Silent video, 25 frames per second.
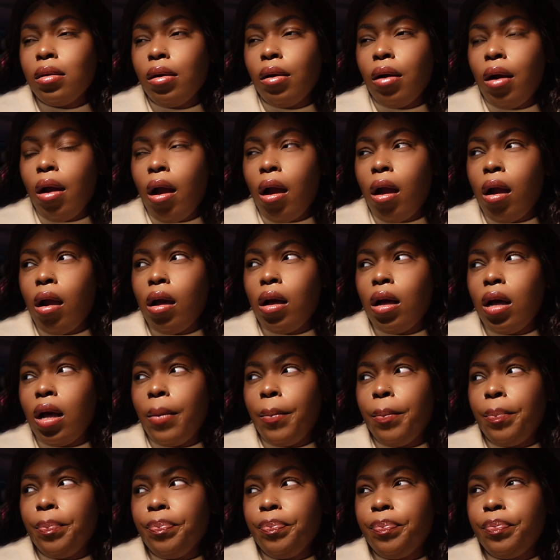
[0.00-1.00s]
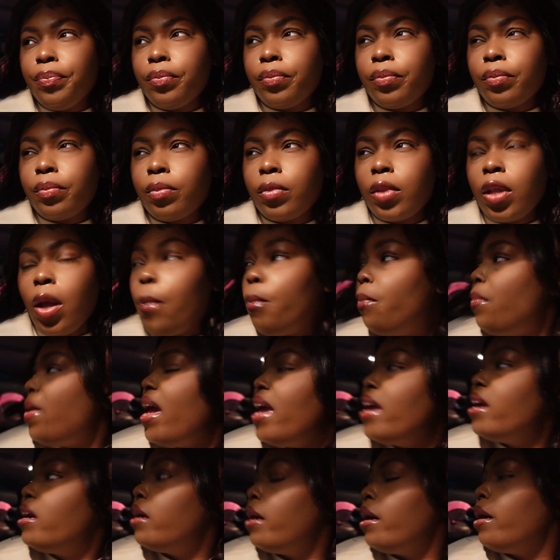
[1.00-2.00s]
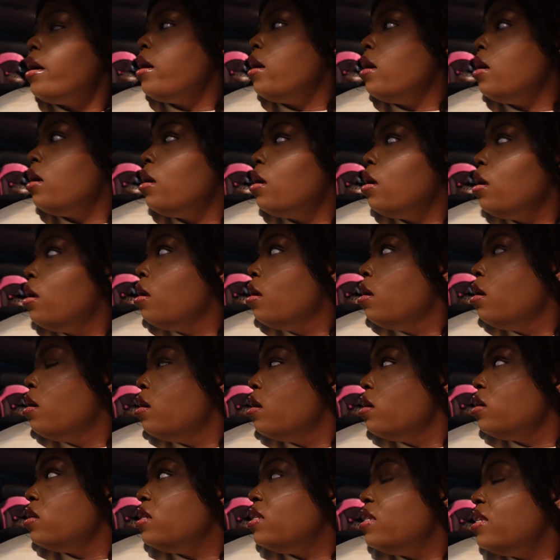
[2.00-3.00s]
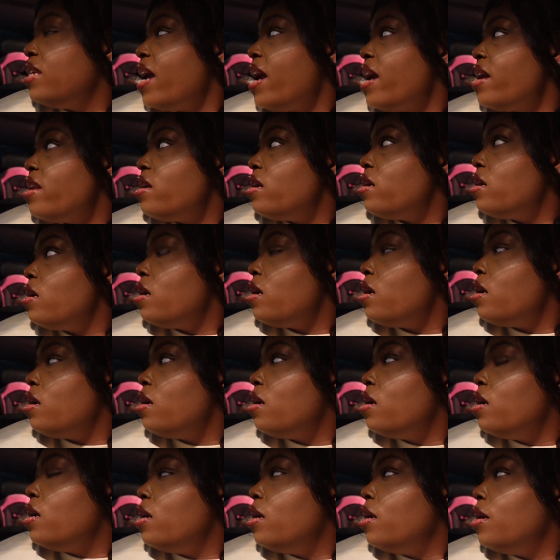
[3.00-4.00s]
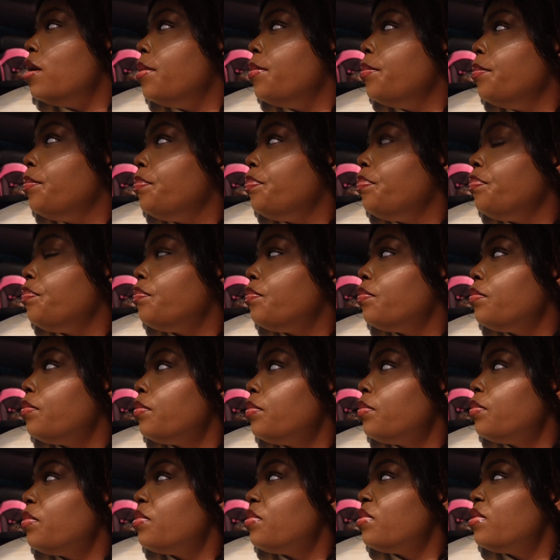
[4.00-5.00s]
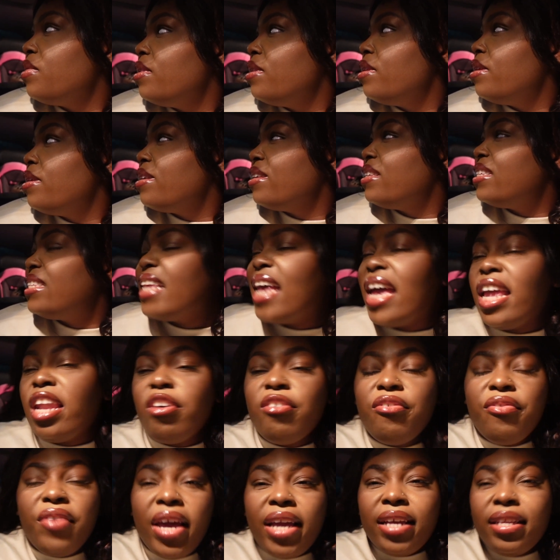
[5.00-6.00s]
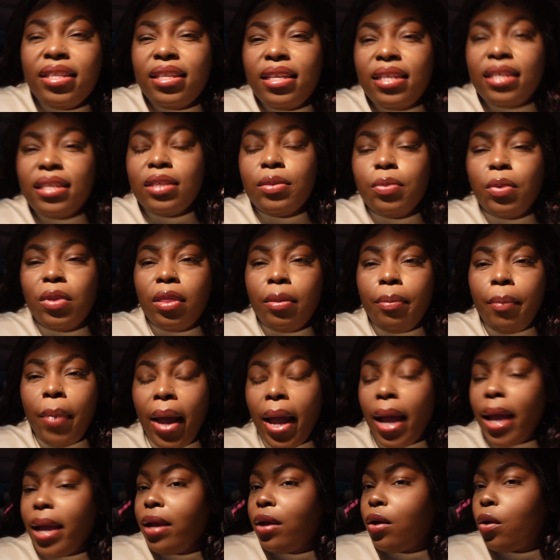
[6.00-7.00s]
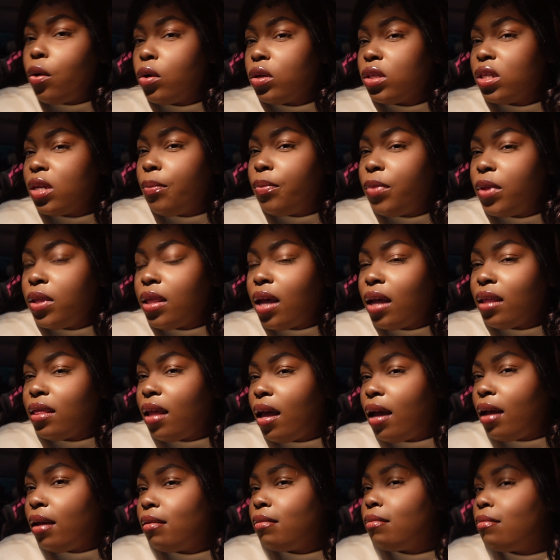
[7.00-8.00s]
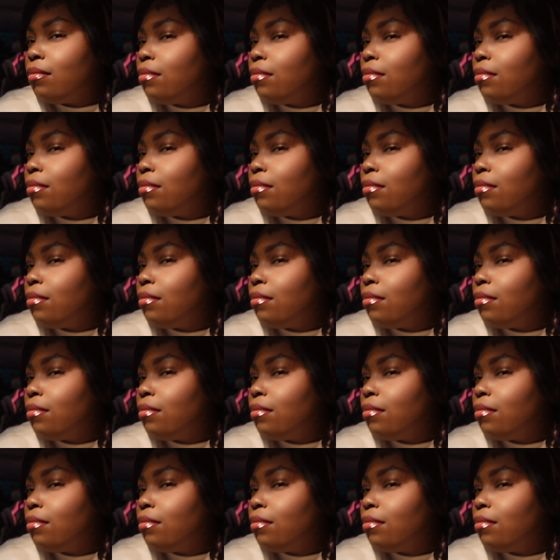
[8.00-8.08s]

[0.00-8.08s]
um make Santa um Santa faces with paint or something like that